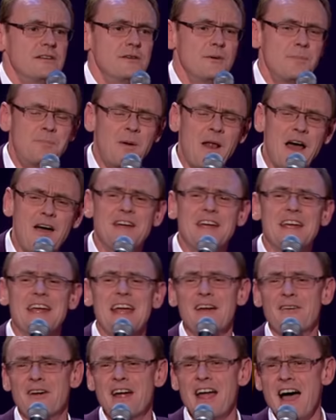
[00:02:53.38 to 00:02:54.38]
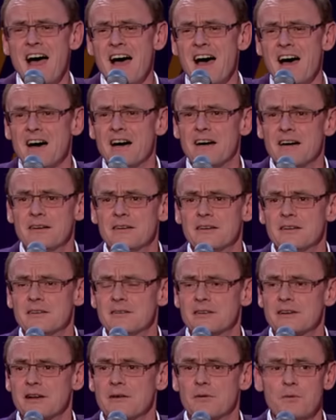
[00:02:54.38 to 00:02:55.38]
You bloody idiot!
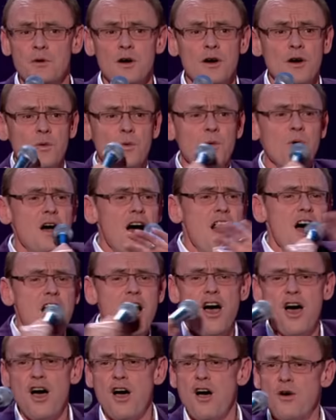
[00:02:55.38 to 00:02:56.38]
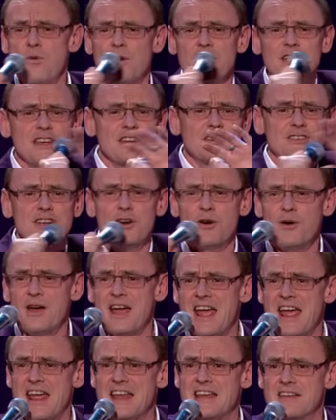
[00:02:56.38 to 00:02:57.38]
We go, whoa, what are you
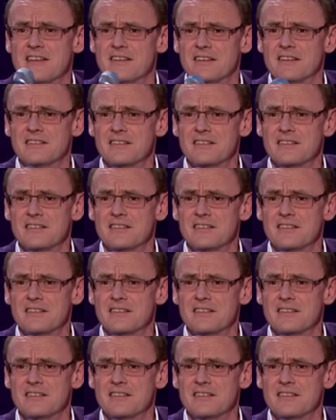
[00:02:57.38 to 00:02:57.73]
doing?